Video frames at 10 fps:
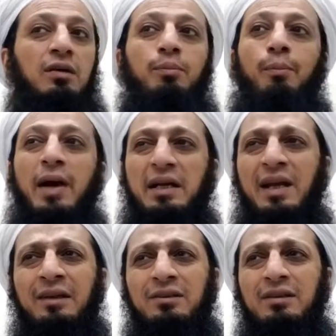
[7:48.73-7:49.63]

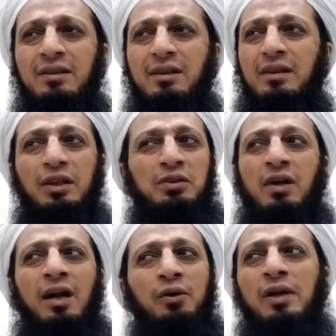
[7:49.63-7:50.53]
Magnet is
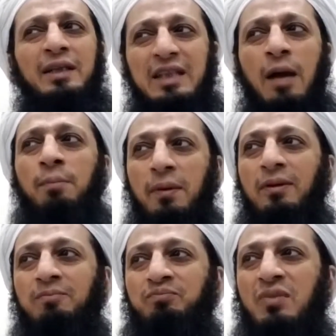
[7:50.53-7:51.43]
not a good
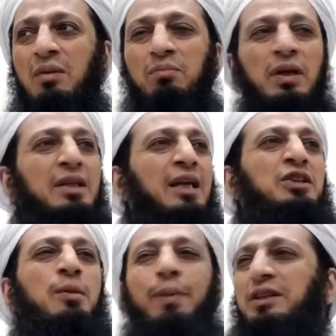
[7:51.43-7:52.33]
example, but that is
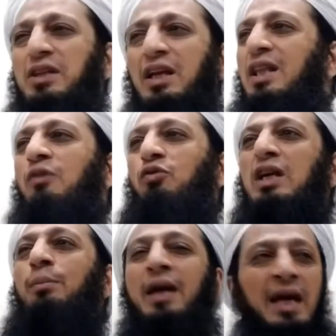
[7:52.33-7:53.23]
the best thing that we
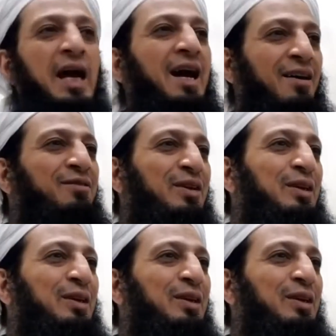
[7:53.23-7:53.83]
may have